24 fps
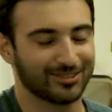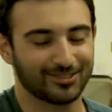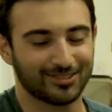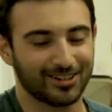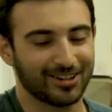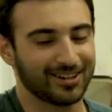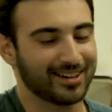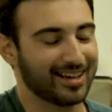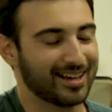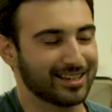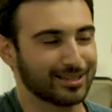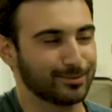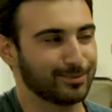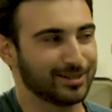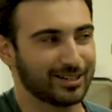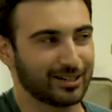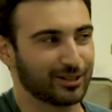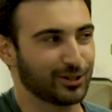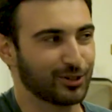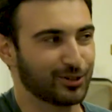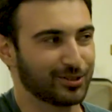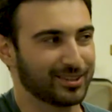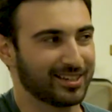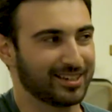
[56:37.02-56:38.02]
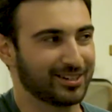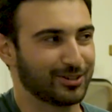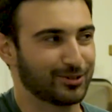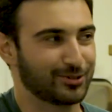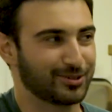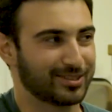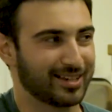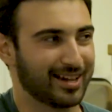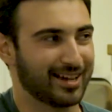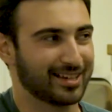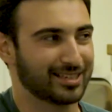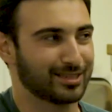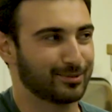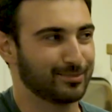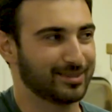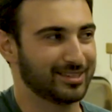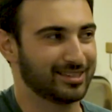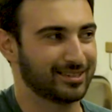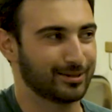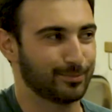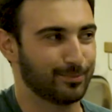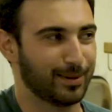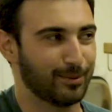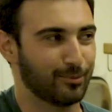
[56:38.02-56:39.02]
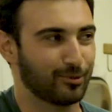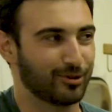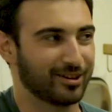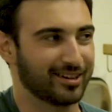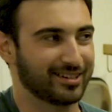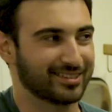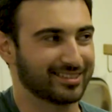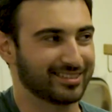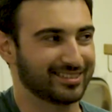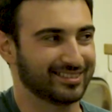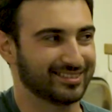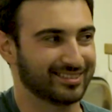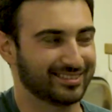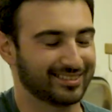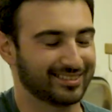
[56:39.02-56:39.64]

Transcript: you're not asking me to learn. Then you're just asking me to memorize. And